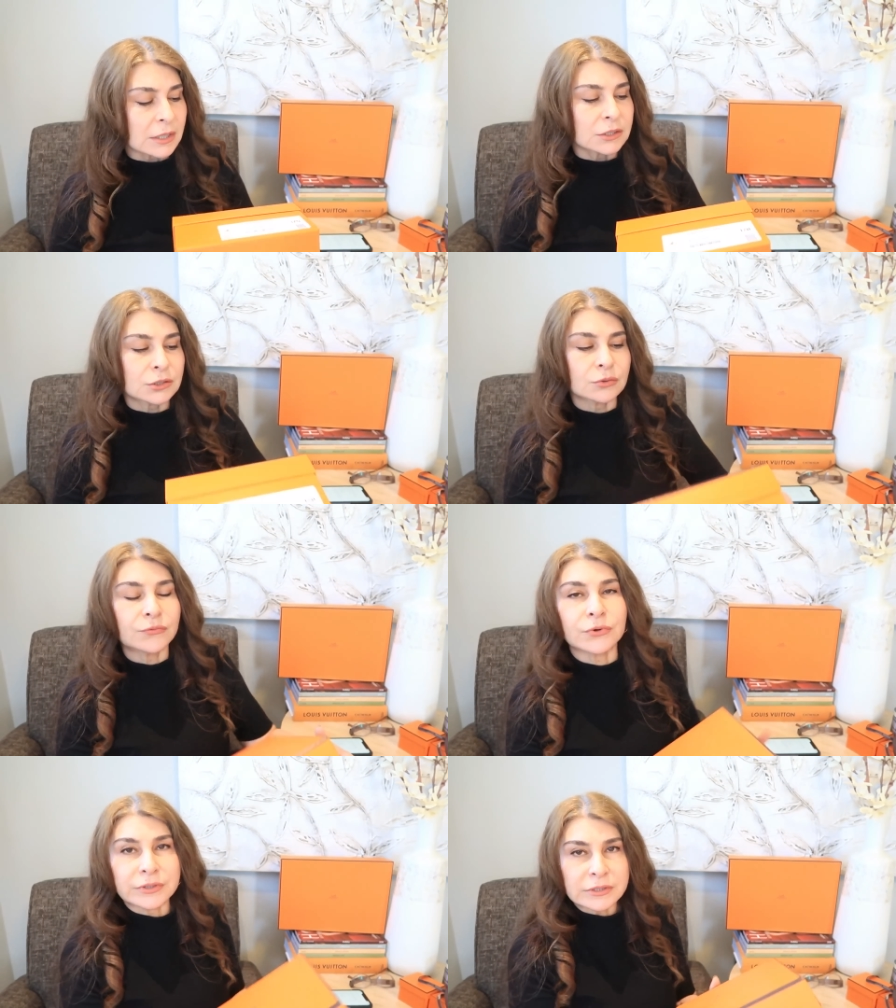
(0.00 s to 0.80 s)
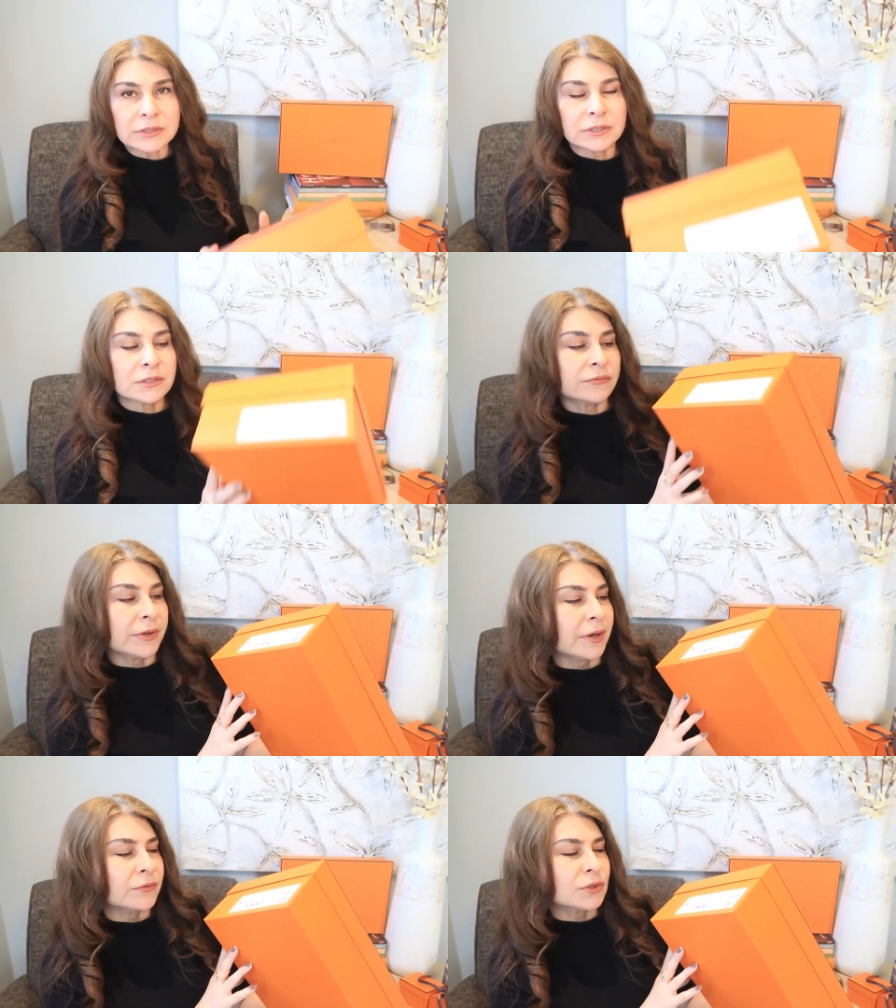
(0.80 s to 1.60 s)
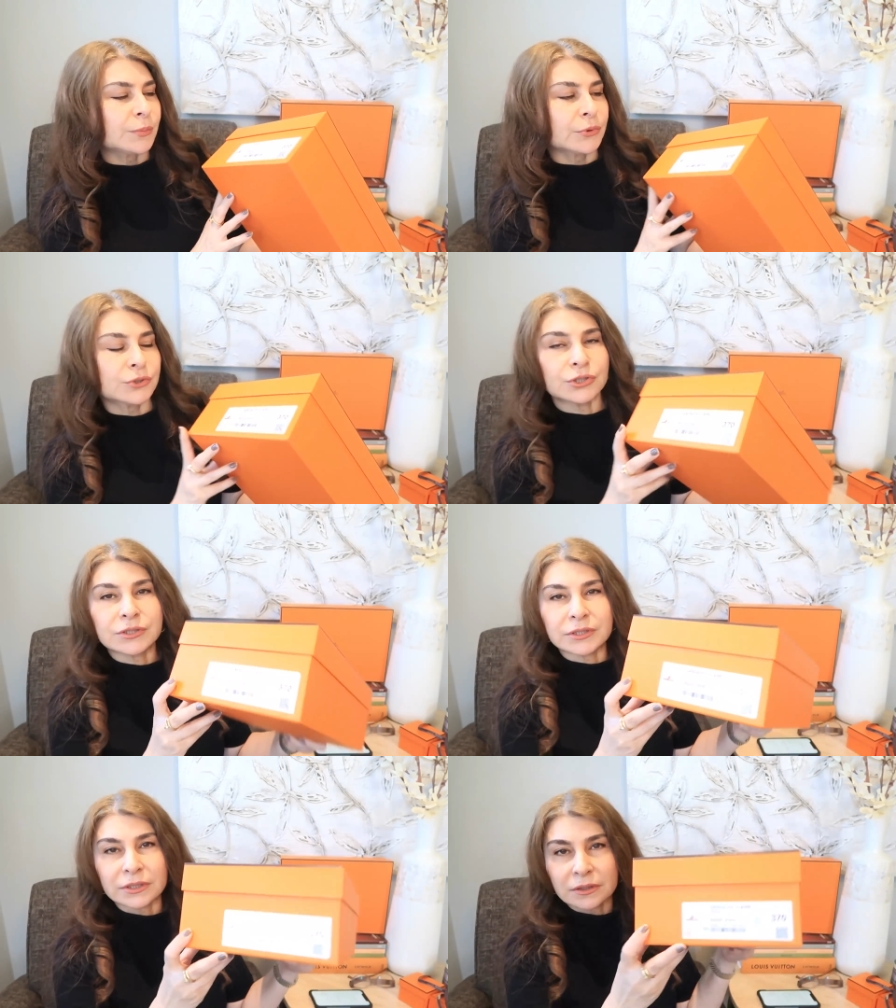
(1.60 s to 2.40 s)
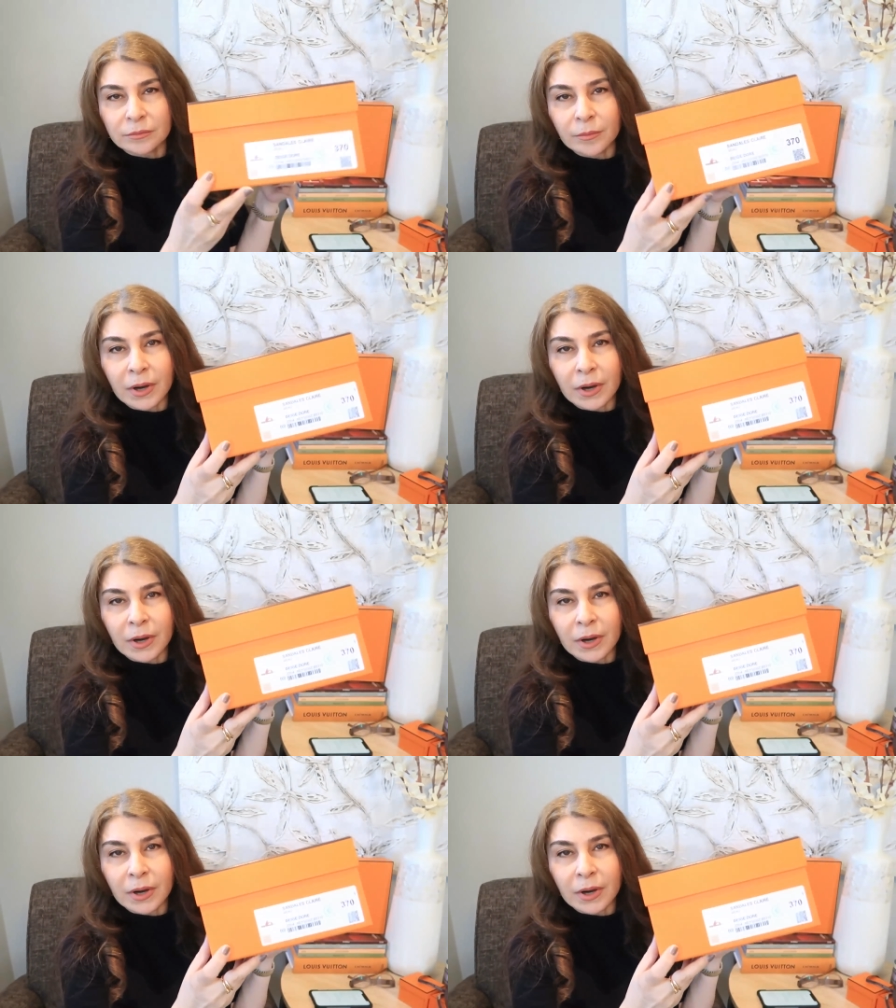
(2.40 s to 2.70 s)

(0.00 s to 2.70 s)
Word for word: So for instance, when I was purchasing